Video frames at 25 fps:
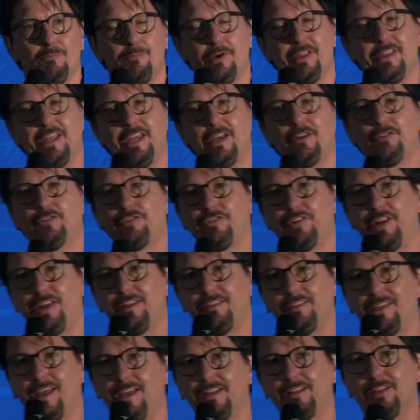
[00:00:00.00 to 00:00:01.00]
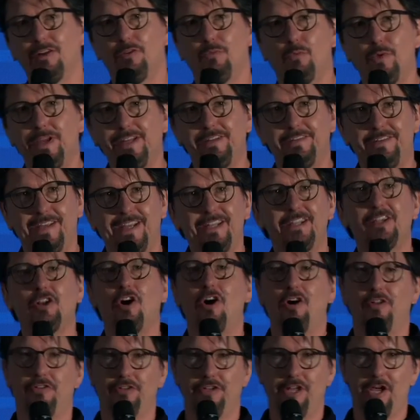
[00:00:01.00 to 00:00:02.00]
But the interesting thing that we did
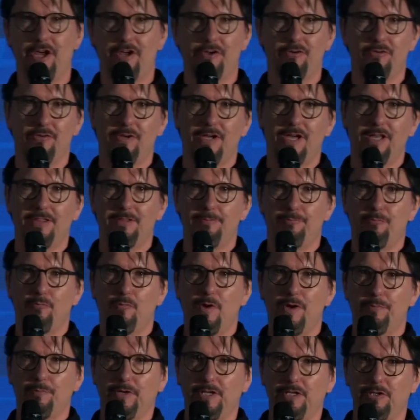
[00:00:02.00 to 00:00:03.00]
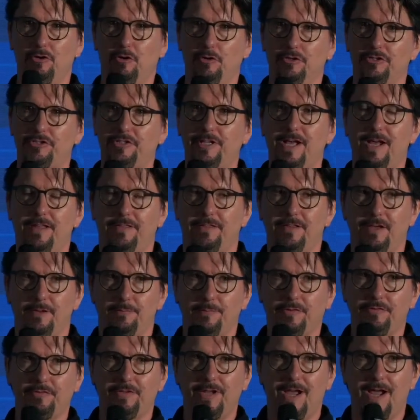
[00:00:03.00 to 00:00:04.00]
not know when we launched that
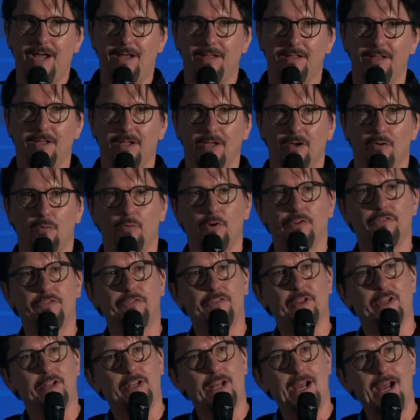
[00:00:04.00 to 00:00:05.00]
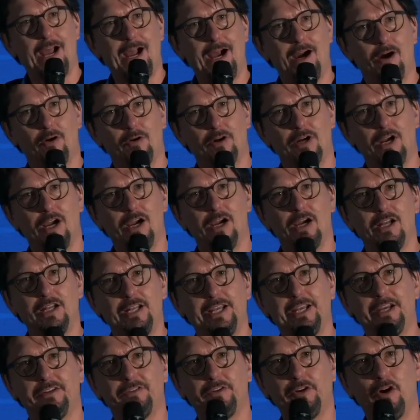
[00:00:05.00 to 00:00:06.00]
thermostat was that our
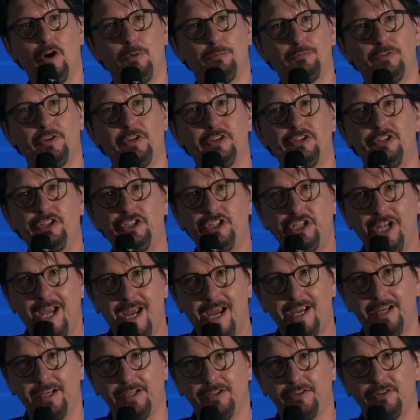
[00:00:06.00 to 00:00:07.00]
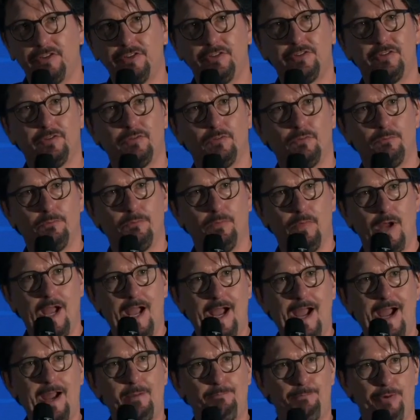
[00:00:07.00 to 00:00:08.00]
early adopter changed
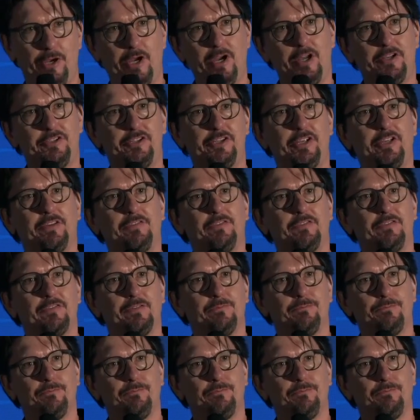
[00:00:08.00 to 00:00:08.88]
at purchase.